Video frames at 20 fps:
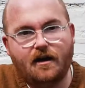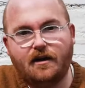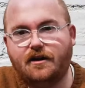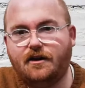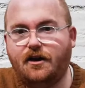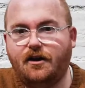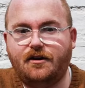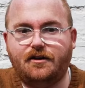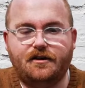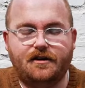
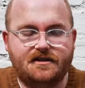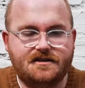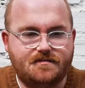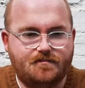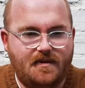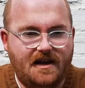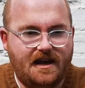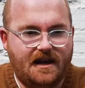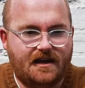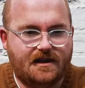Goodness
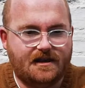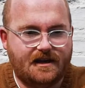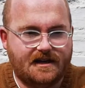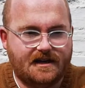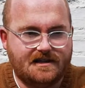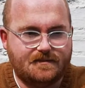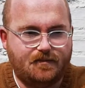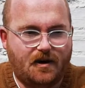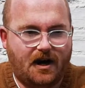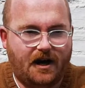me,
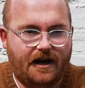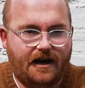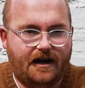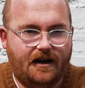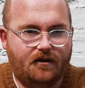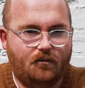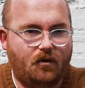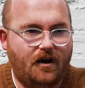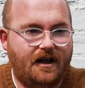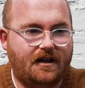thinks Pilate.
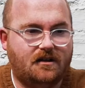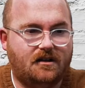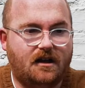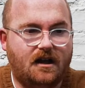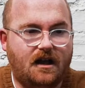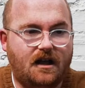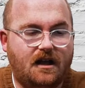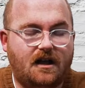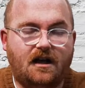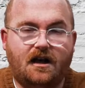Well,
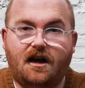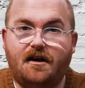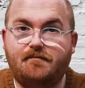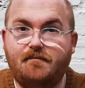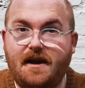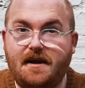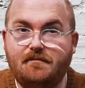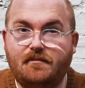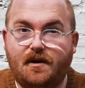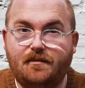I've
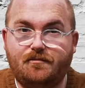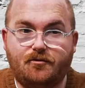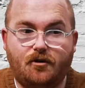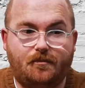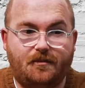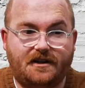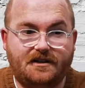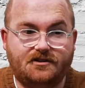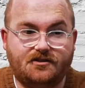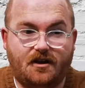made my
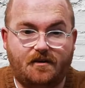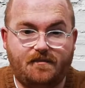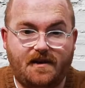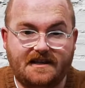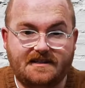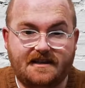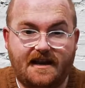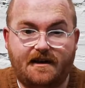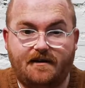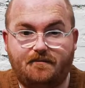promise, so I
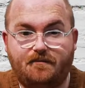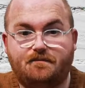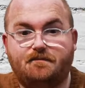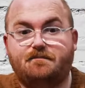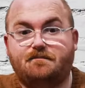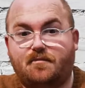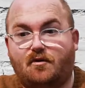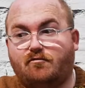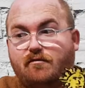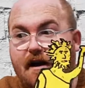best let
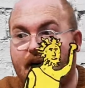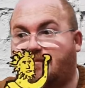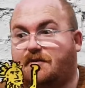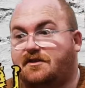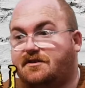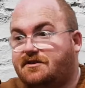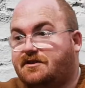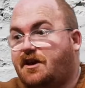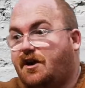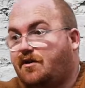
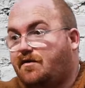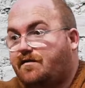Barabbas go